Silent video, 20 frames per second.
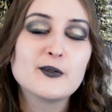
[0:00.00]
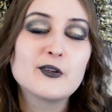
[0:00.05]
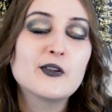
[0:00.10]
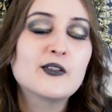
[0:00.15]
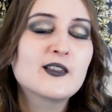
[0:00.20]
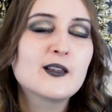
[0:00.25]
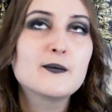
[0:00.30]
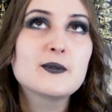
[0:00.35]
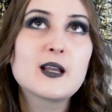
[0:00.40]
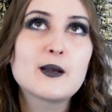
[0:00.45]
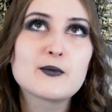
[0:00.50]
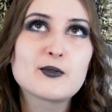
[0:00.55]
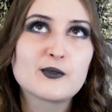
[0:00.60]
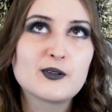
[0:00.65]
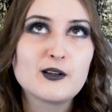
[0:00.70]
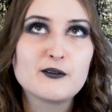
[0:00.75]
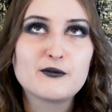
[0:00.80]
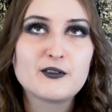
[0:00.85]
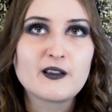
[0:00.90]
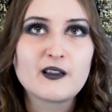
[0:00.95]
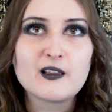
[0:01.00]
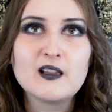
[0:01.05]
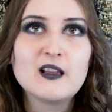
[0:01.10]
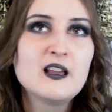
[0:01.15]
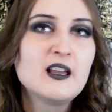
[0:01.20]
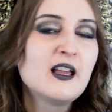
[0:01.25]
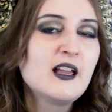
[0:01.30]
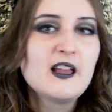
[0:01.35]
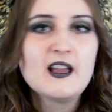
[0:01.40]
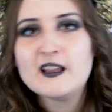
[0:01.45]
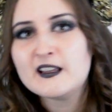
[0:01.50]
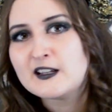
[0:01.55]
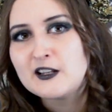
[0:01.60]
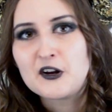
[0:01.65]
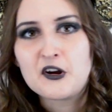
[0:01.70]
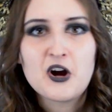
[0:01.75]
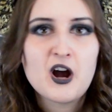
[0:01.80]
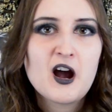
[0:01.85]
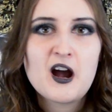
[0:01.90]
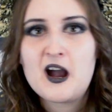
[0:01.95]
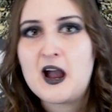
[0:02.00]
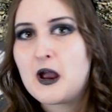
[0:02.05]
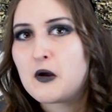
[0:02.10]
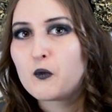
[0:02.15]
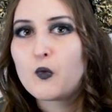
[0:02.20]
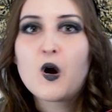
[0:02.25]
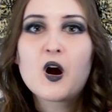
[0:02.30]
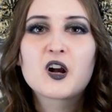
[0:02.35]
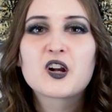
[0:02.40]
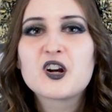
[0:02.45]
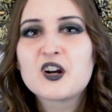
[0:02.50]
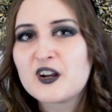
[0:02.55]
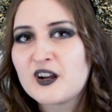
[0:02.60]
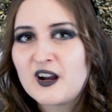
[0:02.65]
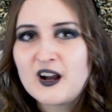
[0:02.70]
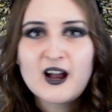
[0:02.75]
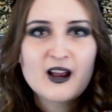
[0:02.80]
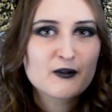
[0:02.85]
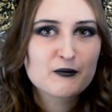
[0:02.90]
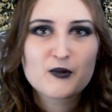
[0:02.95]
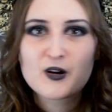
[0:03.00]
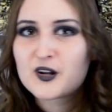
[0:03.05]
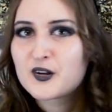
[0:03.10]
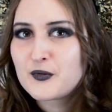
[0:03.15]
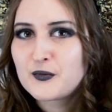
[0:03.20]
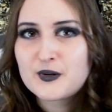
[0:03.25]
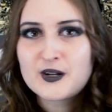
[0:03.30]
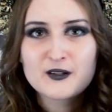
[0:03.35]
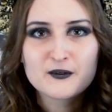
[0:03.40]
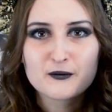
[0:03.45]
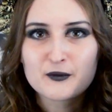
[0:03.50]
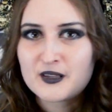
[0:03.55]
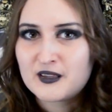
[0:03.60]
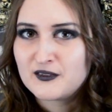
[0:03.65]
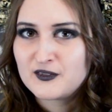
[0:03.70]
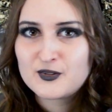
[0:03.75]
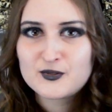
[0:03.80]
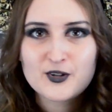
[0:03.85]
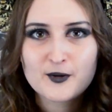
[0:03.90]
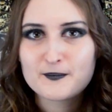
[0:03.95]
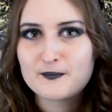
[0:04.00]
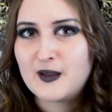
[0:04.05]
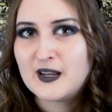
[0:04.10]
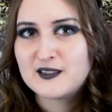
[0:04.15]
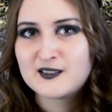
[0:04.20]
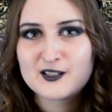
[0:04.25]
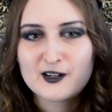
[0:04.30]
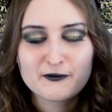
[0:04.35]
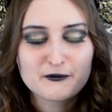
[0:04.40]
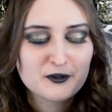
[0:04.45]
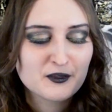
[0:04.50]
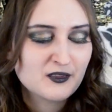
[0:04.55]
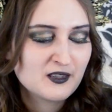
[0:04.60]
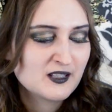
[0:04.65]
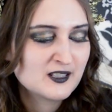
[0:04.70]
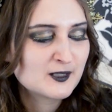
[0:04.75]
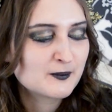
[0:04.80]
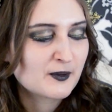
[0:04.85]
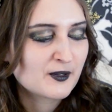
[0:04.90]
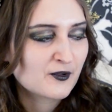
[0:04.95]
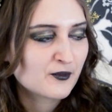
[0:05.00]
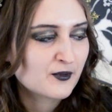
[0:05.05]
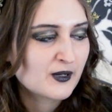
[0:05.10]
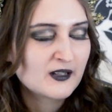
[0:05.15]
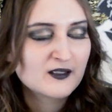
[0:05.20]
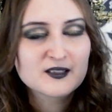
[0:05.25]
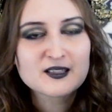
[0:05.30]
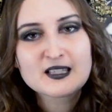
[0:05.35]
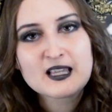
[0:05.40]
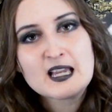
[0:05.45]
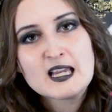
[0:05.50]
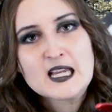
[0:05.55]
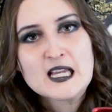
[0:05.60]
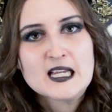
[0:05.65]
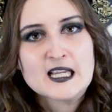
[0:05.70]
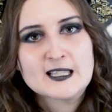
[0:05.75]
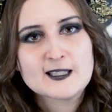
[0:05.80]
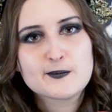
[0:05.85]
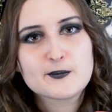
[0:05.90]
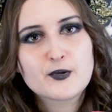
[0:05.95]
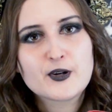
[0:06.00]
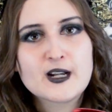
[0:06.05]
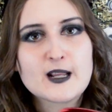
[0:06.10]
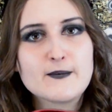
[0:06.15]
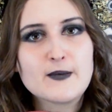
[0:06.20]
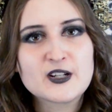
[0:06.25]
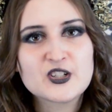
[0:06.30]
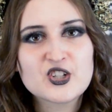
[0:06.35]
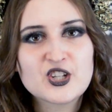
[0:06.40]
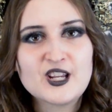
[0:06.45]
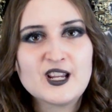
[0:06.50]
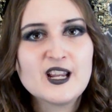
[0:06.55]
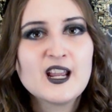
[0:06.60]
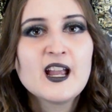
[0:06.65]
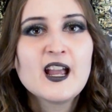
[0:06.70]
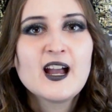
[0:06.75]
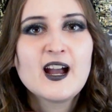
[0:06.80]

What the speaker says: So sometimes when I feel, you know, hot, I walk around with and strap my stuff with these, but or else it's pretty much a